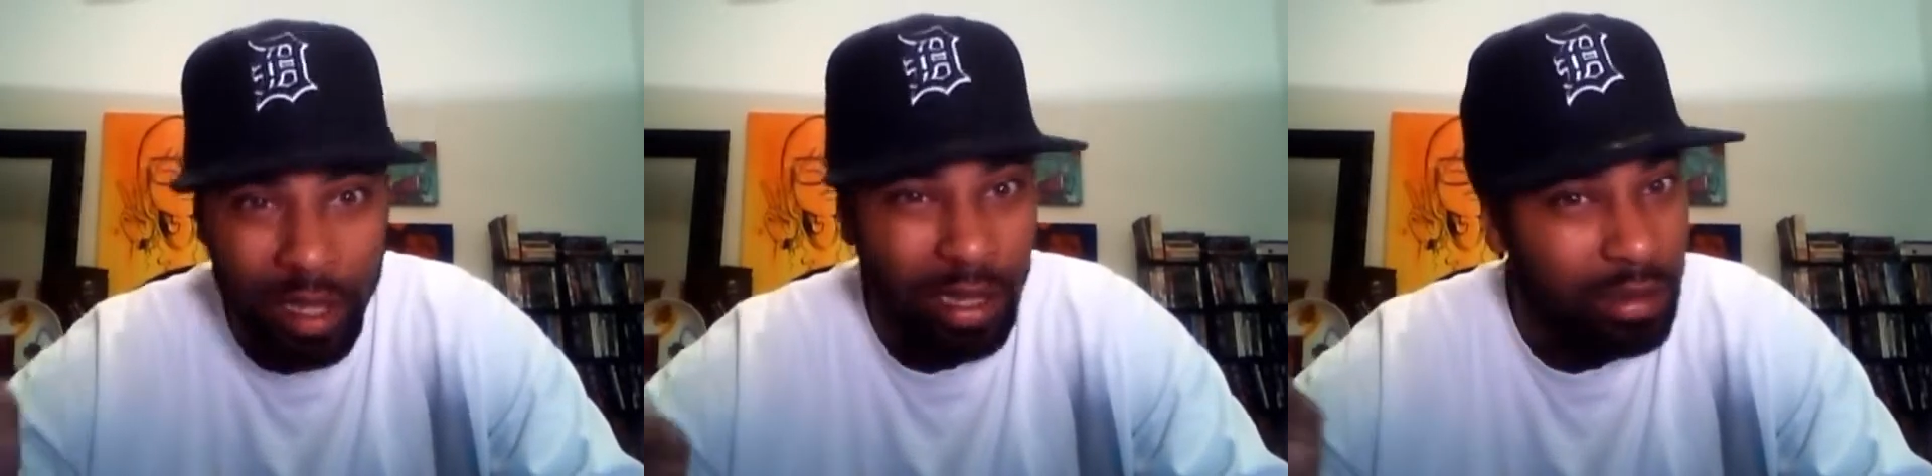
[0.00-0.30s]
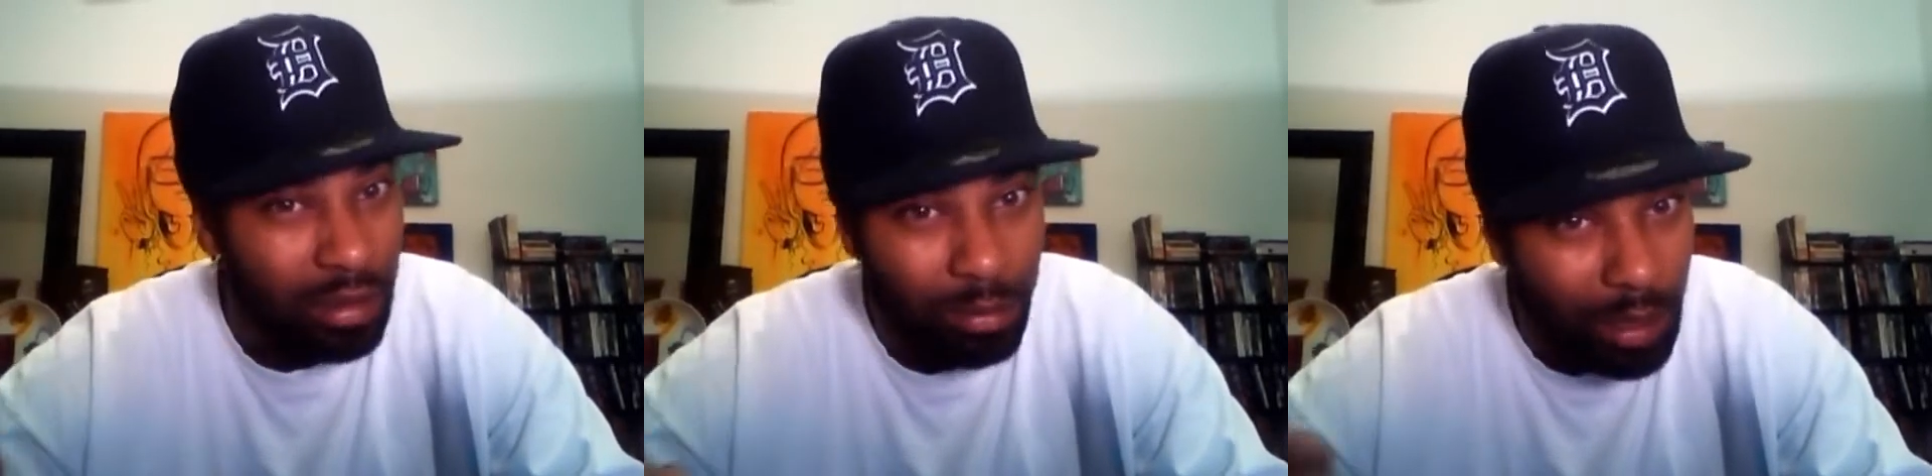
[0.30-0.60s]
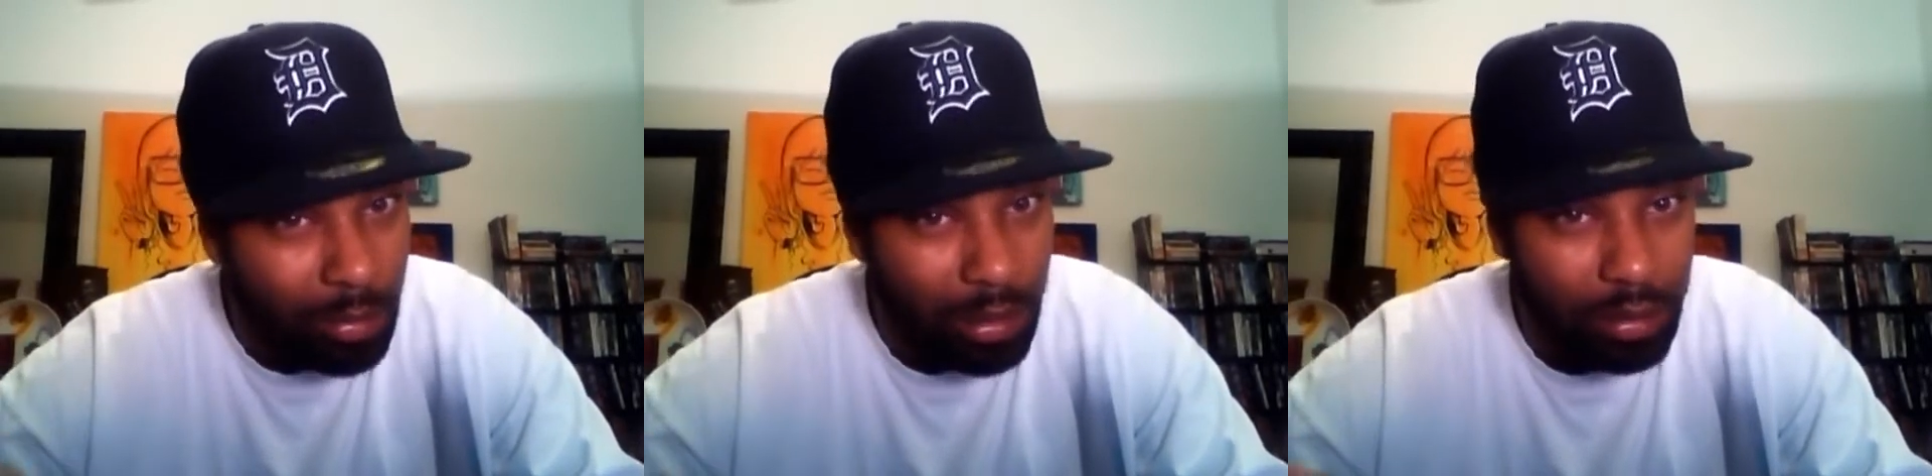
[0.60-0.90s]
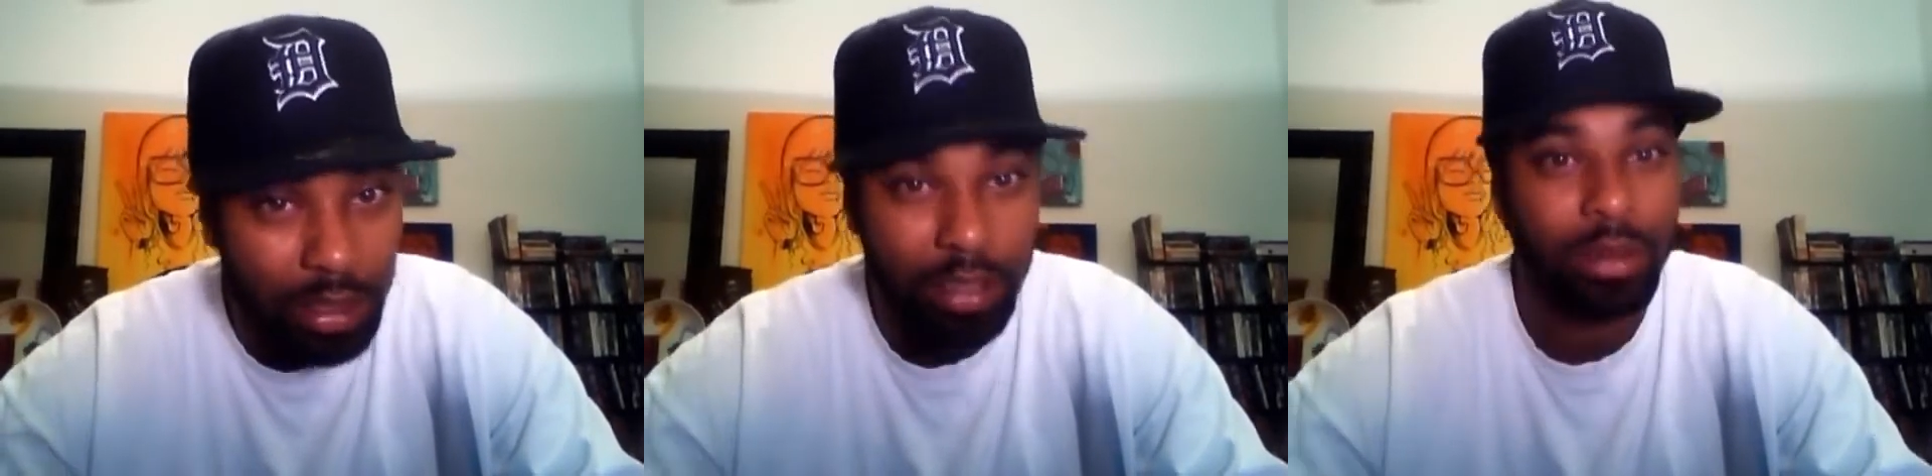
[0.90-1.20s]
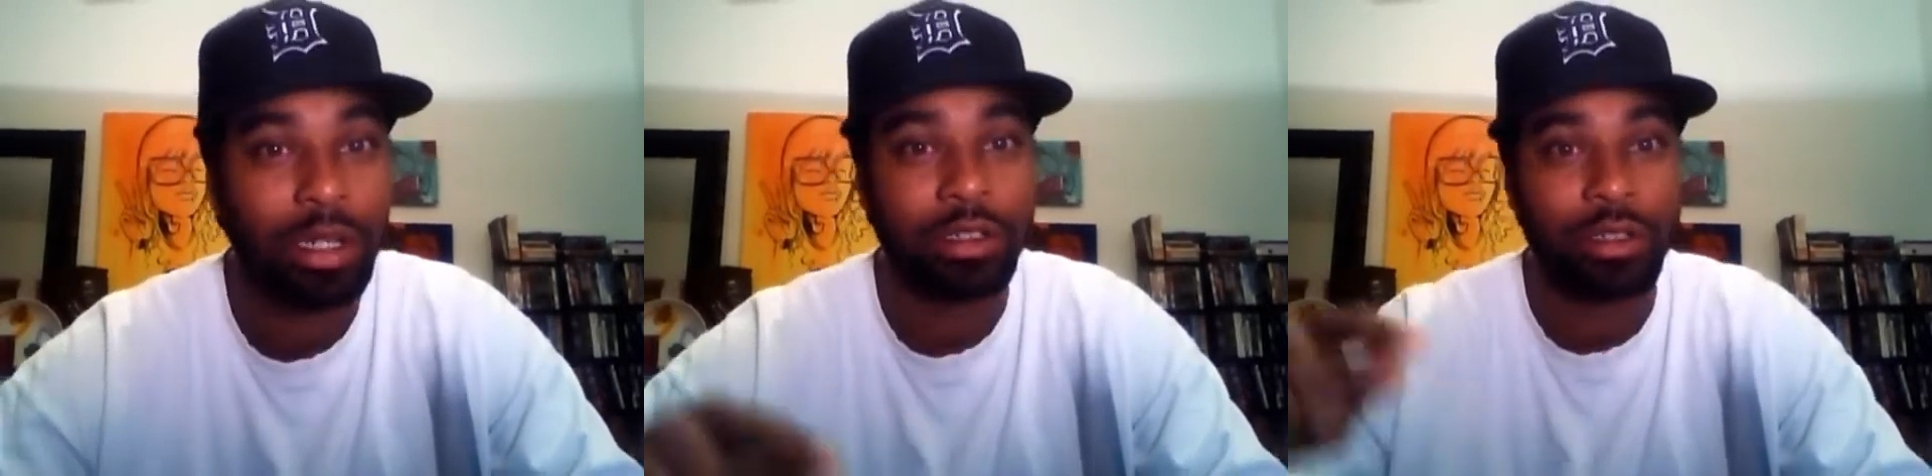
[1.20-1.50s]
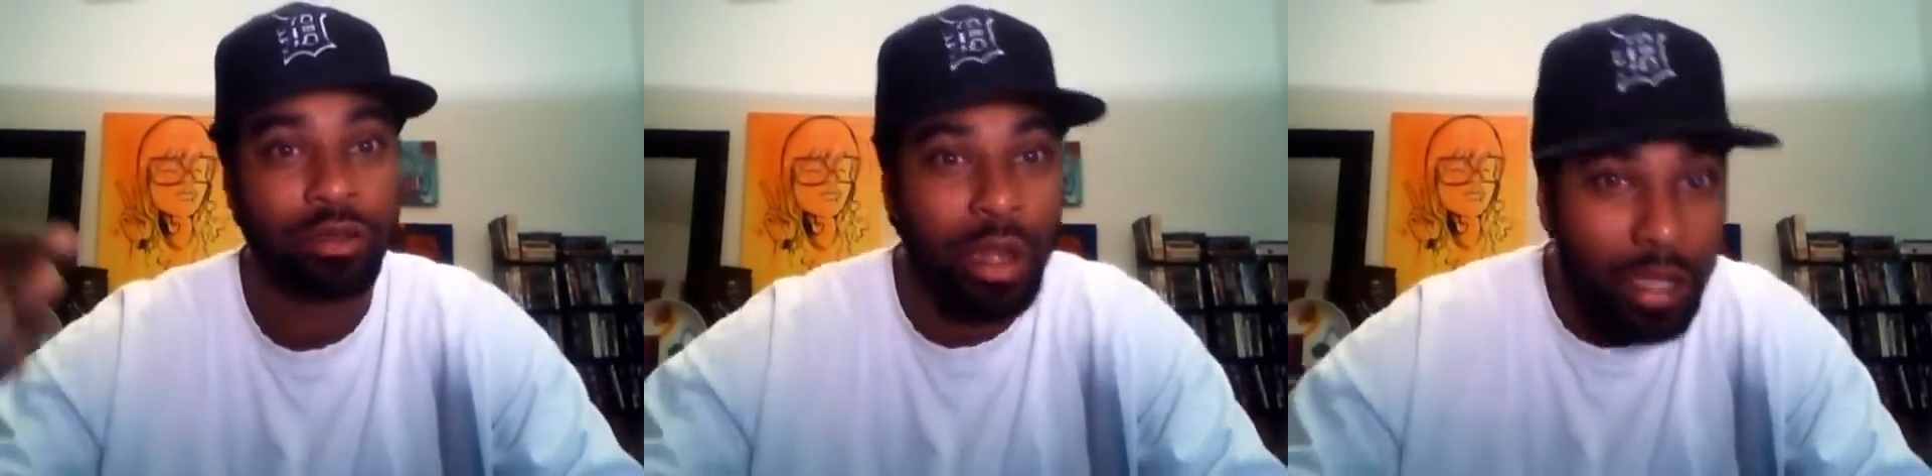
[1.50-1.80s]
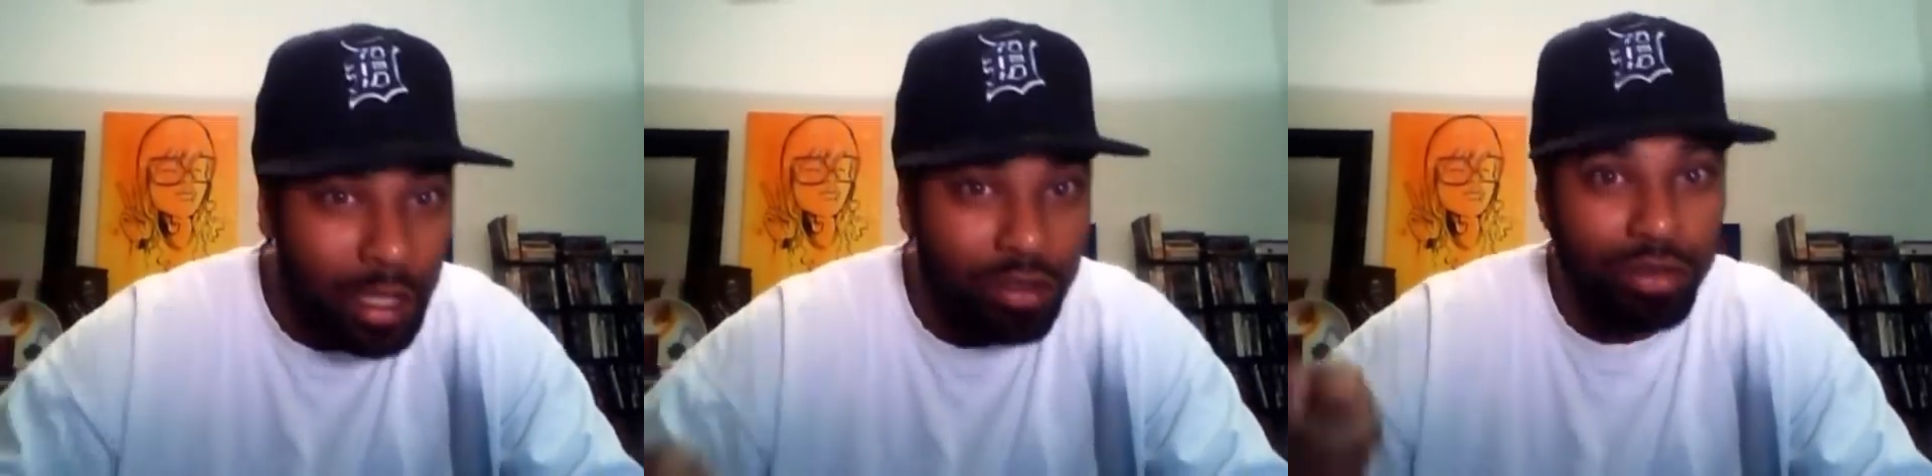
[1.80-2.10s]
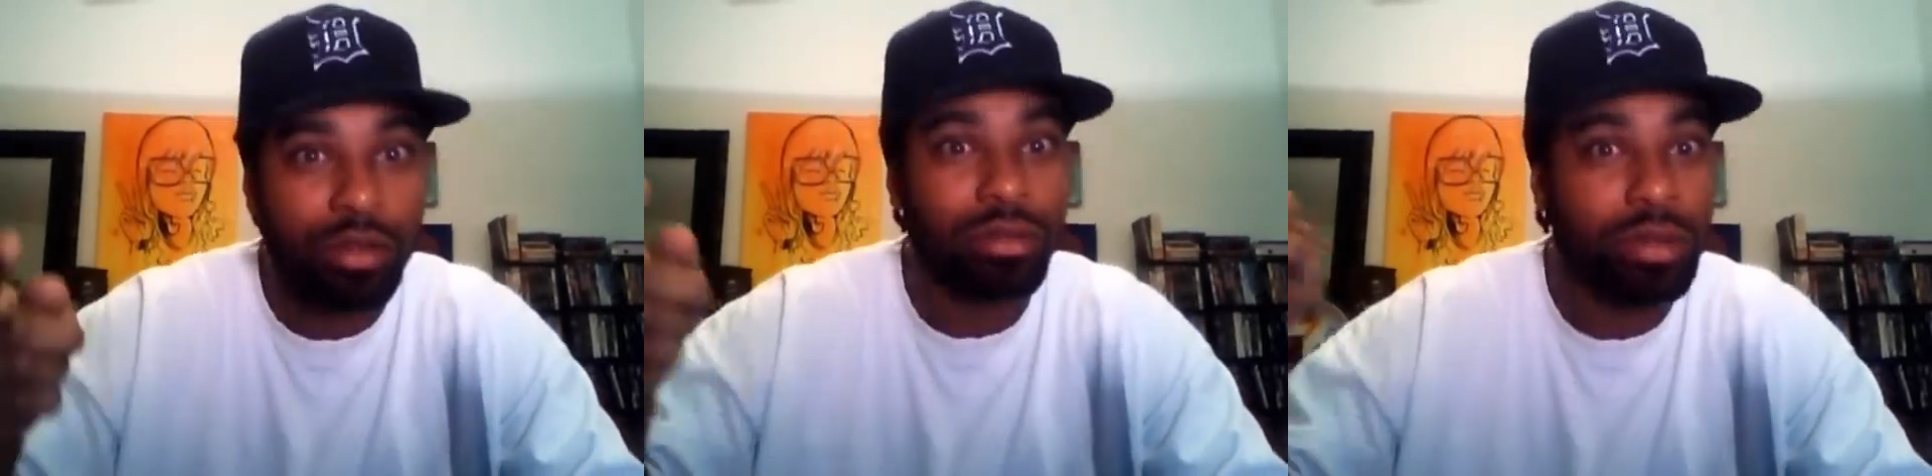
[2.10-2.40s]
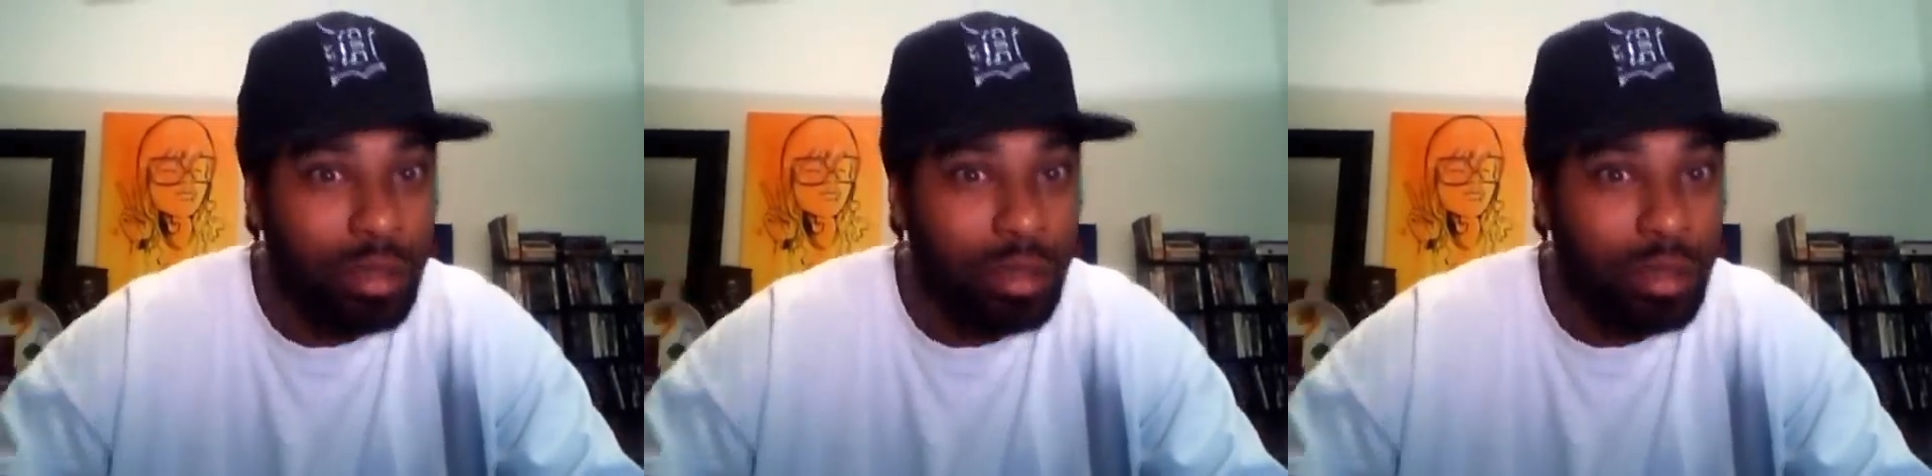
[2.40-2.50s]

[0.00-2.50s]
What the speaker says: like a subliminal thing where they're just trying to get you used